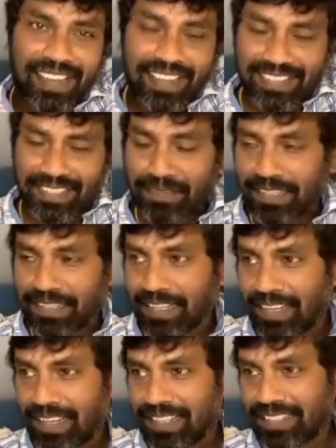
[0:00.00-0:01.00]
us
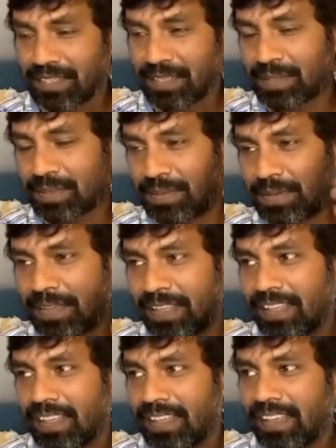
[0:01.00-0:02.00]
into
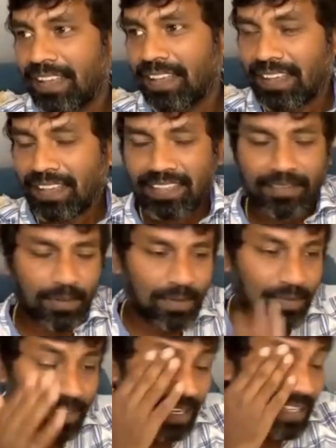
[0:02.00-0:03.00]
the word
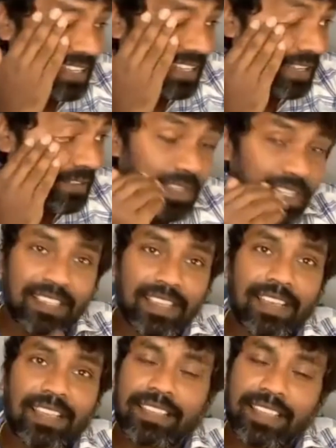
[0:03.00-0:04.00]
of that
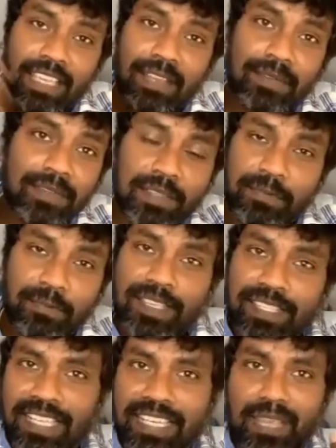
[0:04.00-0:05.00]
visa, and they gave us the
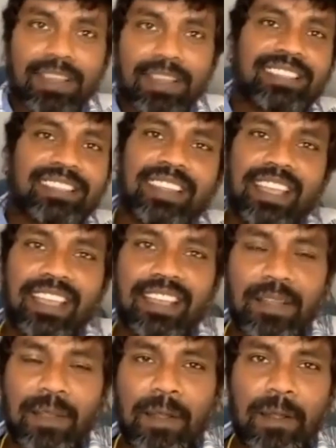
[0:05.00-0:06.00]
visa, came yesterday,
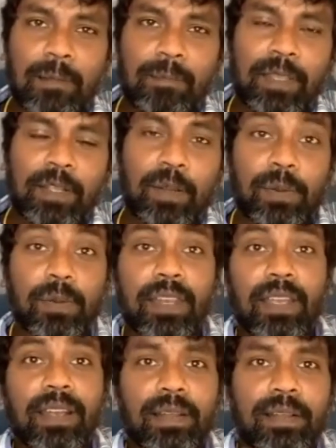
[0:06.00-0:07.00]

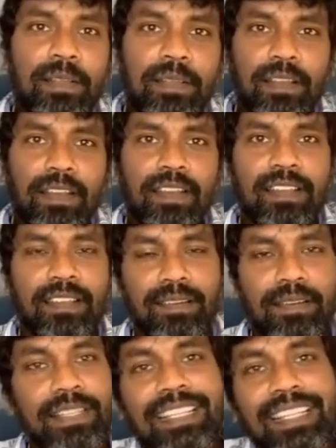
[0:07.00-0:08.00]
Corona, you
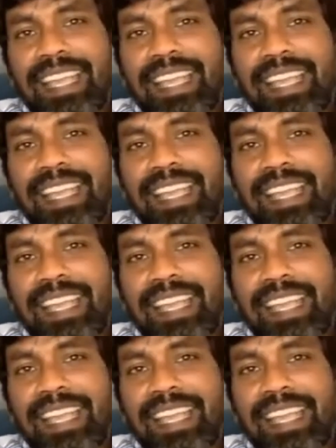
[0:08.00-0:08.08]
know,